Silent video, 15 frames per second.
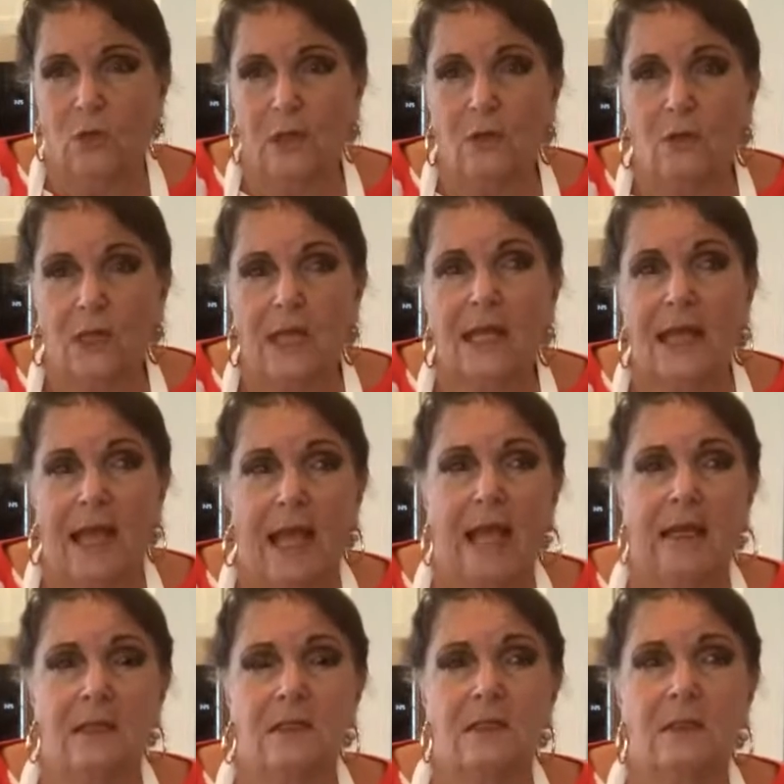So we're looking
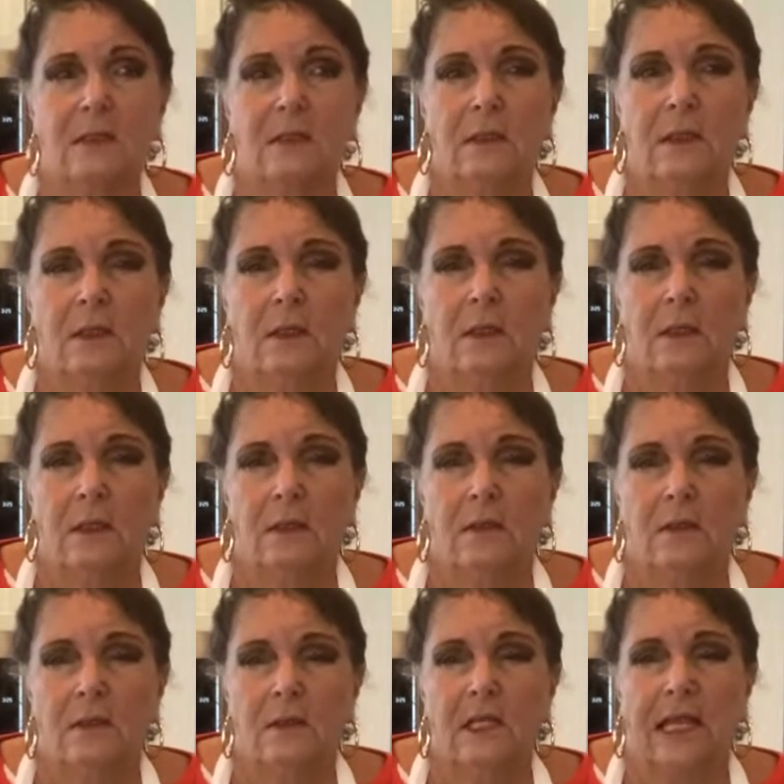at,
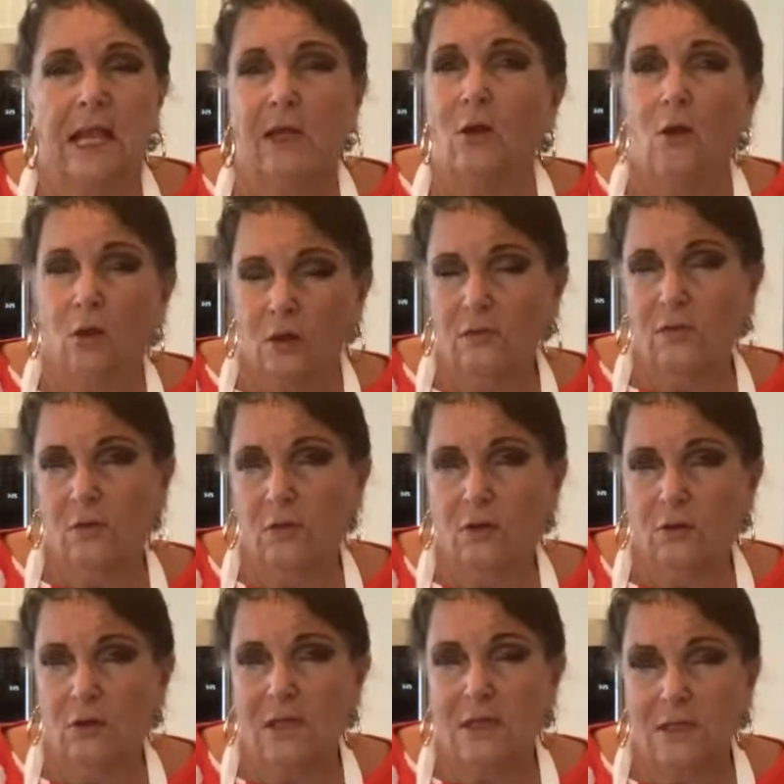to get all your
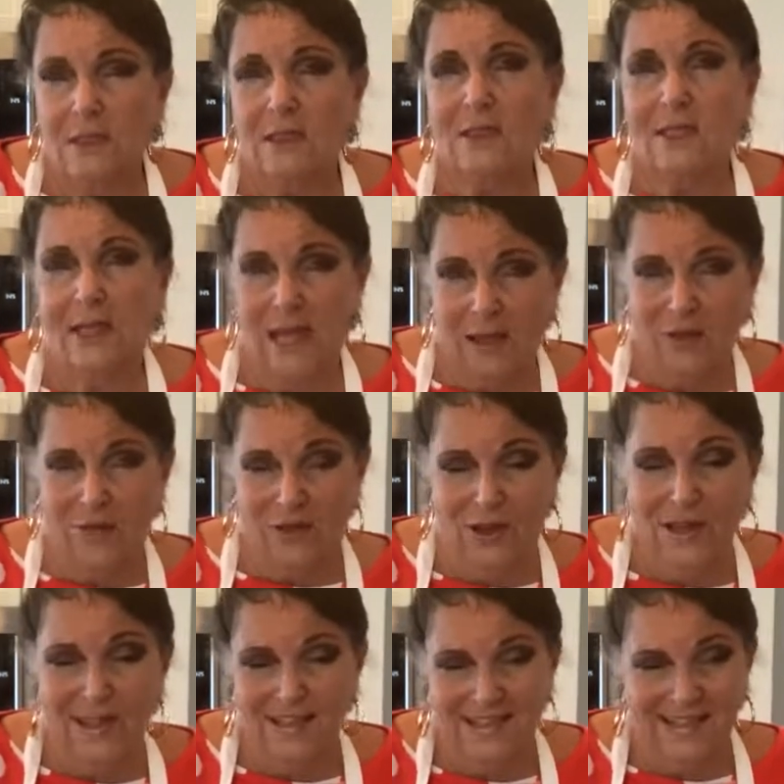ingredients together,
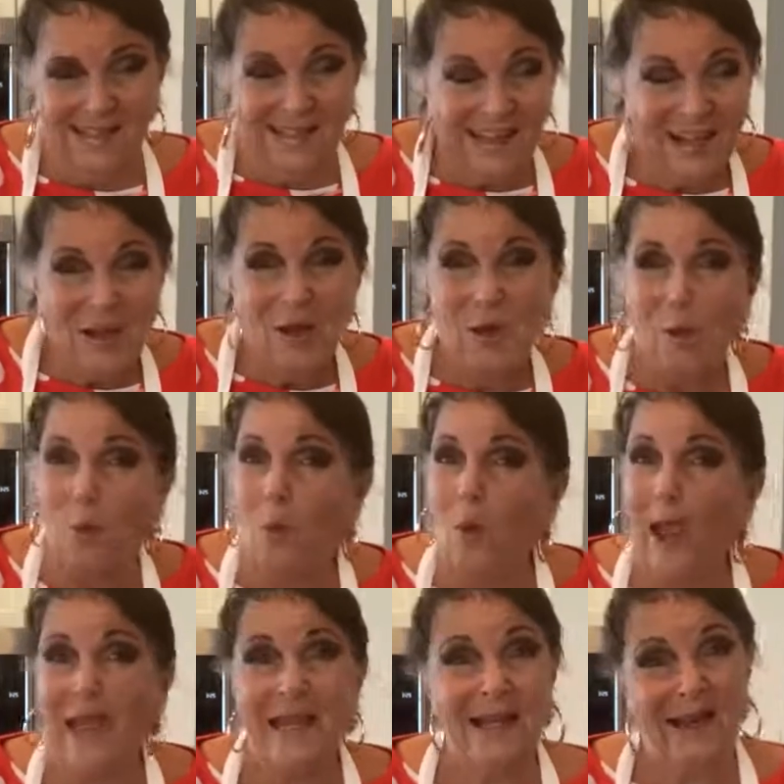
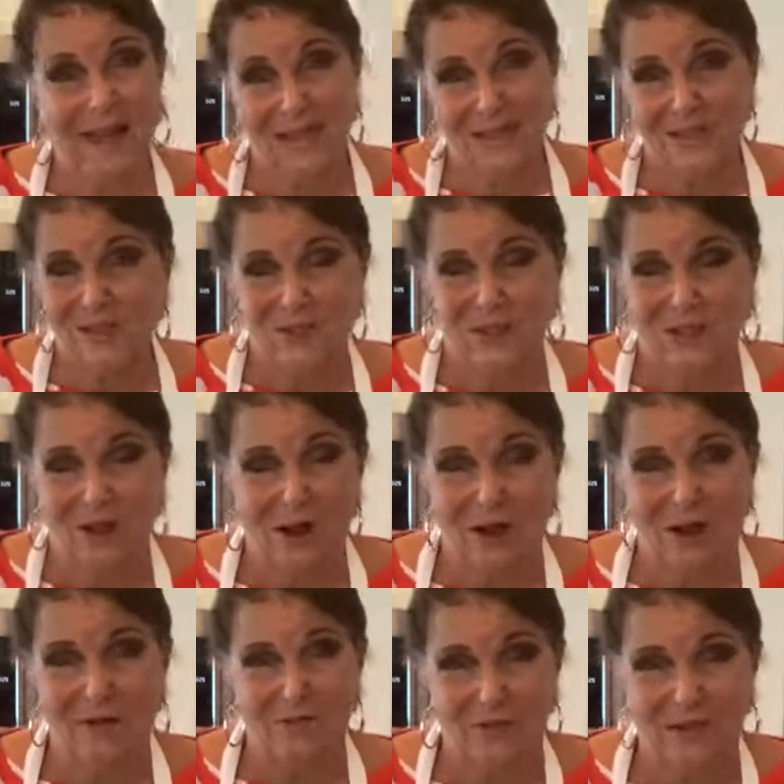way less than a
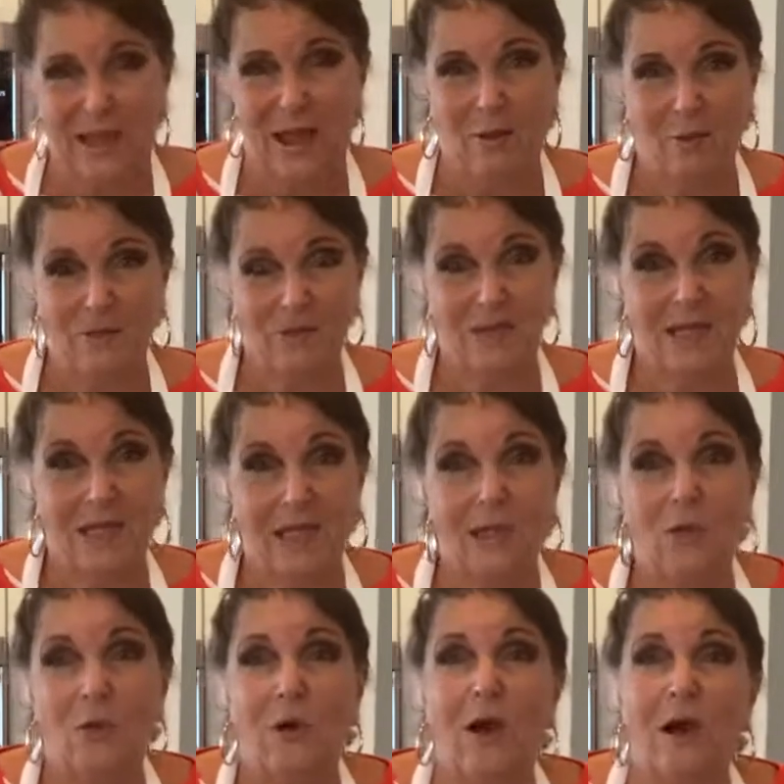half an hour. If it's
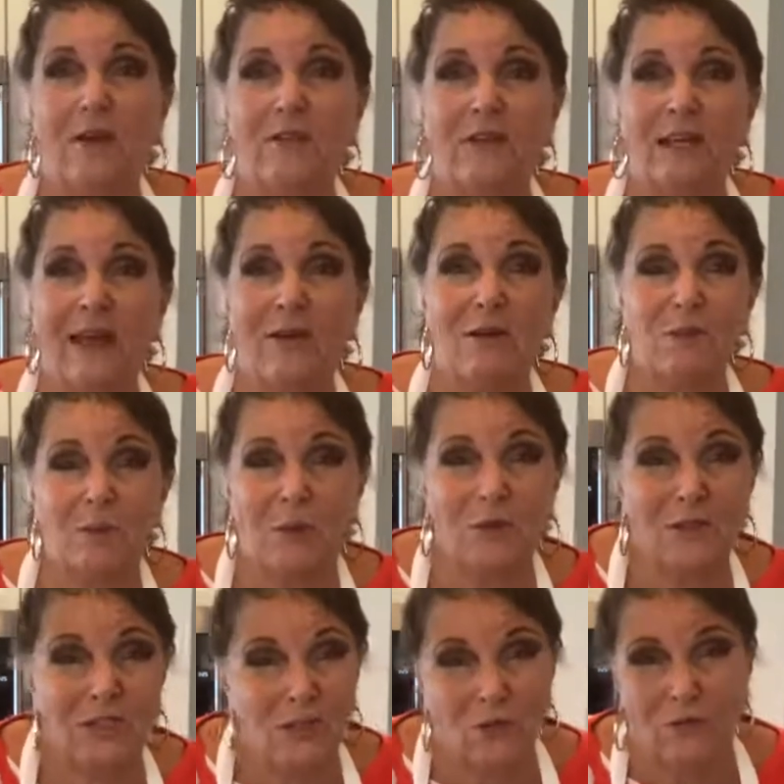taking you a half an hour, it's
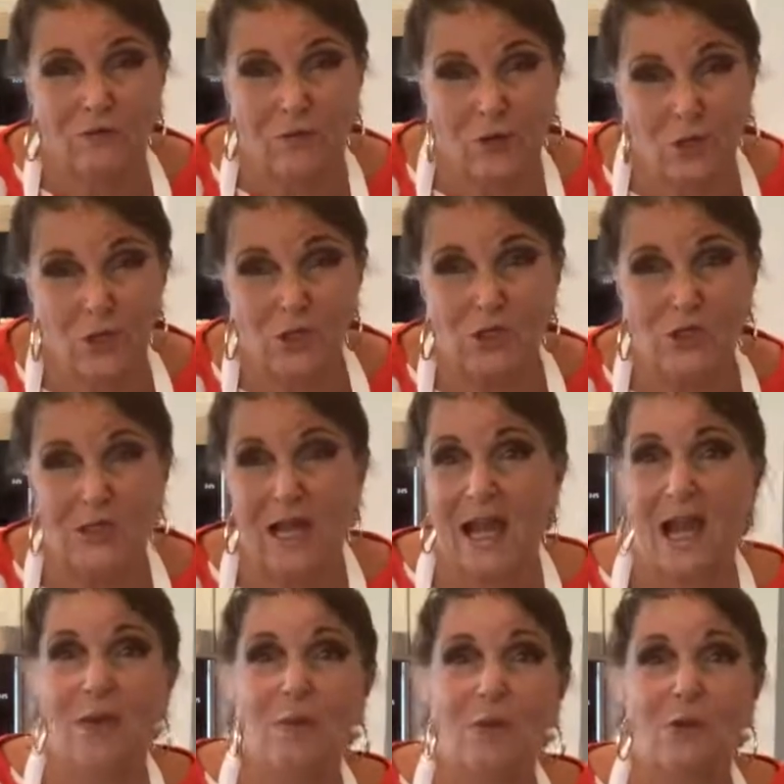because it's your first
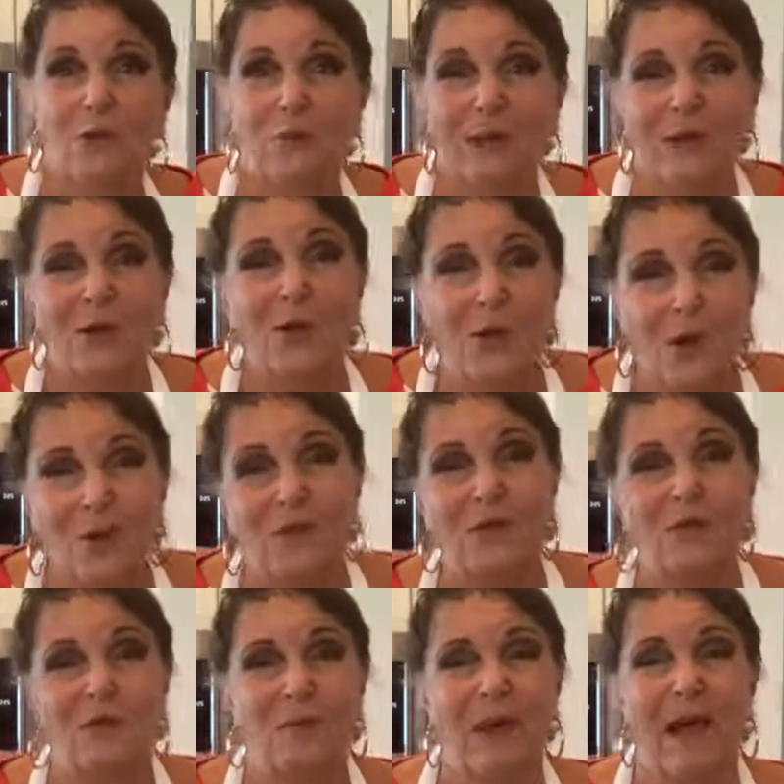time and you're a bit
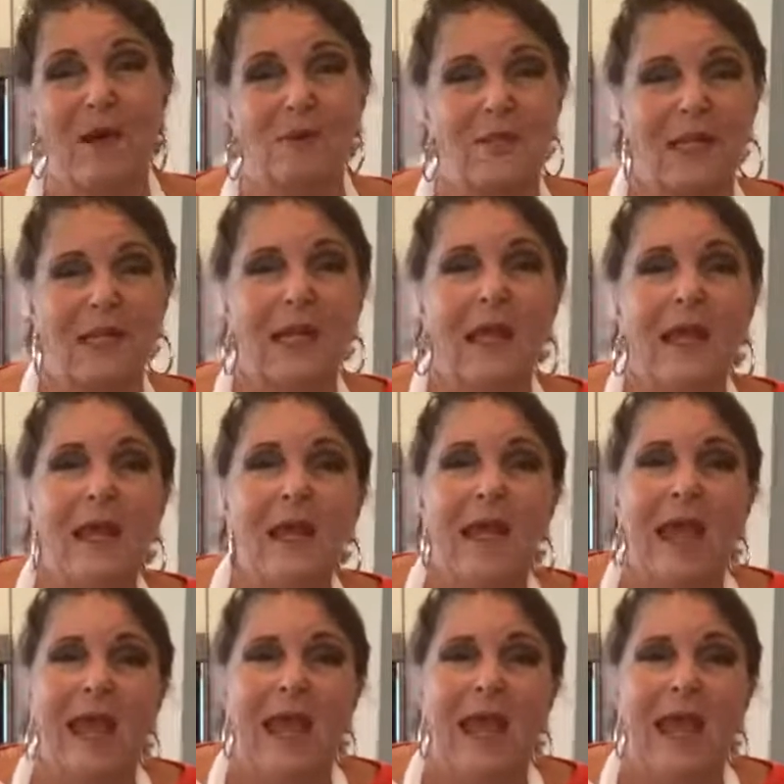nervous about it.